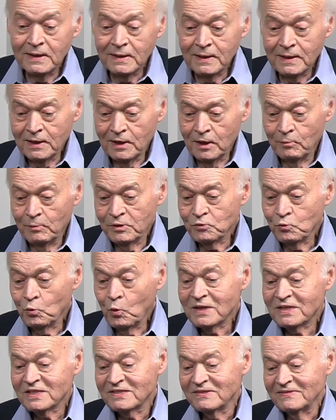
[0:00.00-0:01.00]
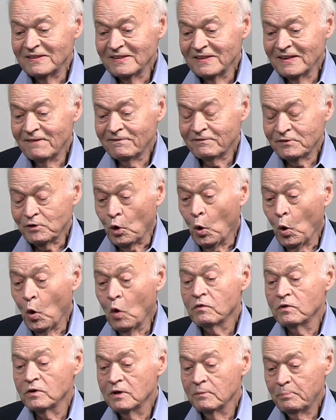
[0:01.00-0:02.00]
income is what's left
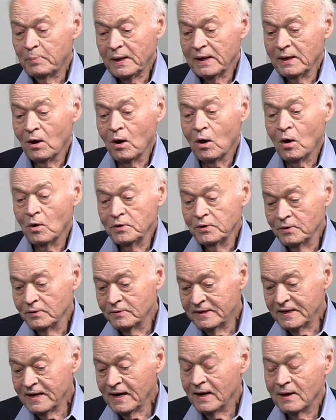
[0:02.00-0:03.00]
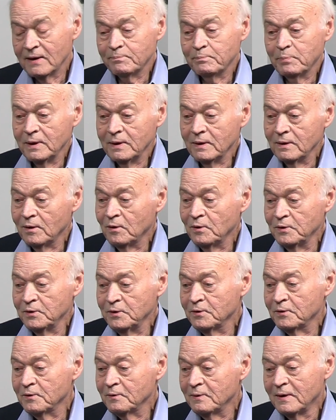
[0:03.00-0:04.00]
over to pay all your debt, pay all
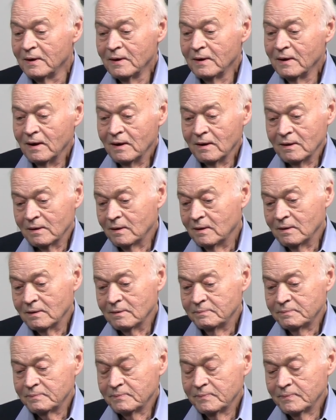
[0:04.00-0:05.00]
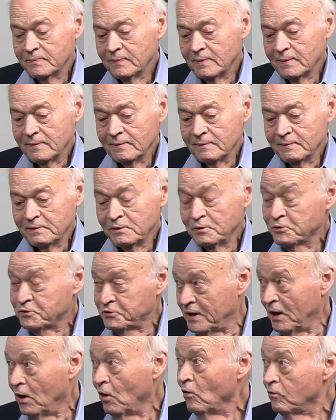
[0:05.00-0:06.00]
your
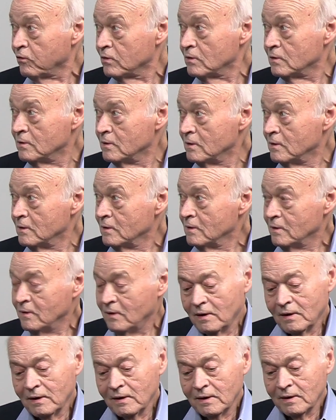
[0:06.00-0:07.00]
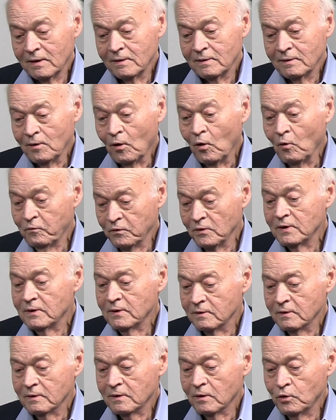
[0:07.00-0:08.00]
yourself, mm-hmm. and
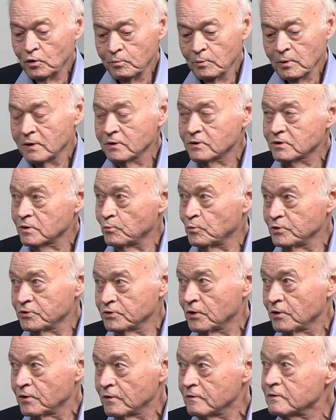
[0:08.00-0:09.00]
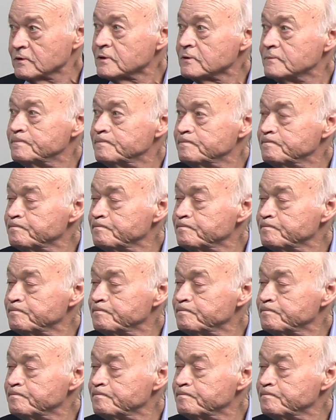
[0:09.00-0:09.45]
hopefully accumulate some reserves.